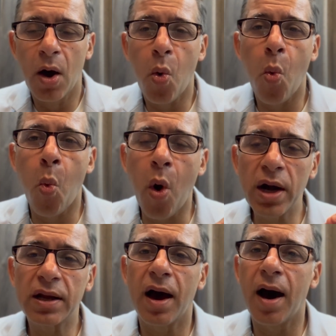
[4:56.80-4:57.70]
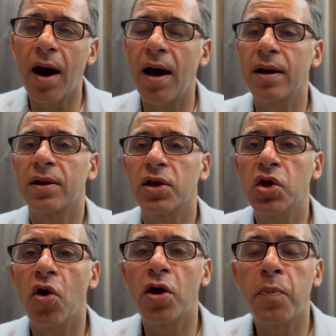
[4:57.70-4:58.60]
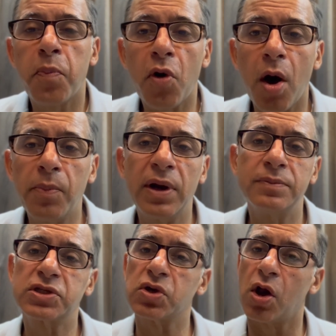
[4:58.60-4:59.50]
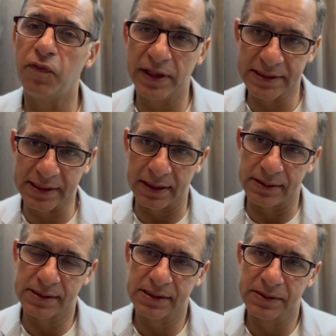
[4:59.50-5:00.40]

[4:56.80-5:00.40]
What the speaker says: what are your problem solving skills,